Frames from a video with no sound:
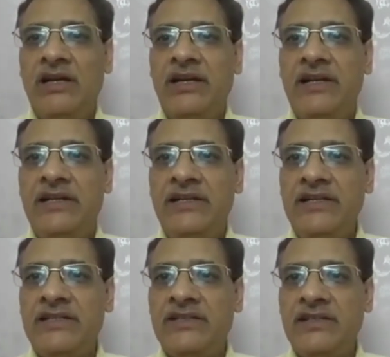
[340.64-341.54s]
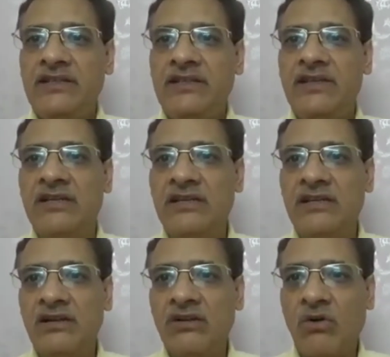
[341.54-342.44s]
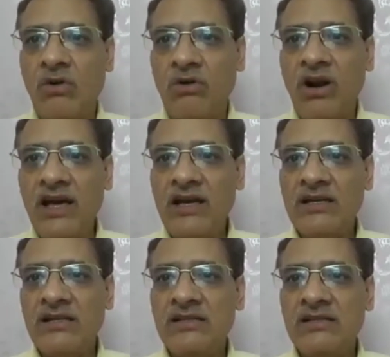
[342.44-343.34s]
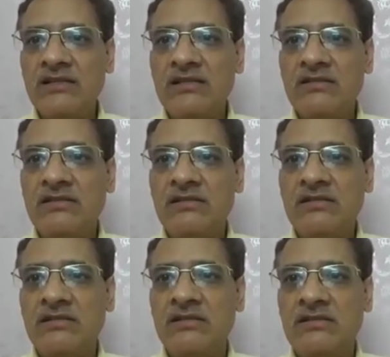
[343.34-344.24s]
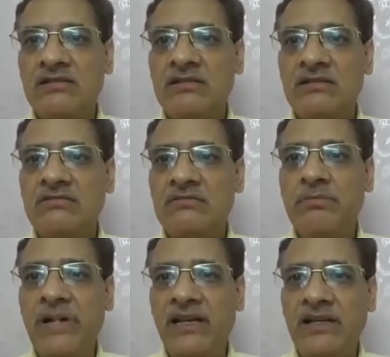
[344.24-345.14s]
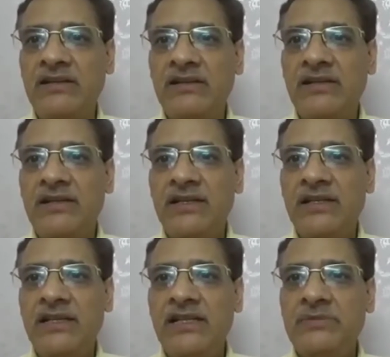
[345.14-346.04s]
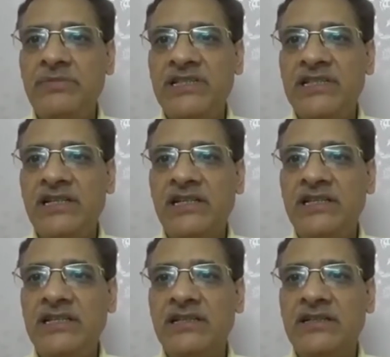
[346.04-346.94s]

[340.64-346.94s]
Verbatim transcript: uh, its uh, corolla uh, bell is basically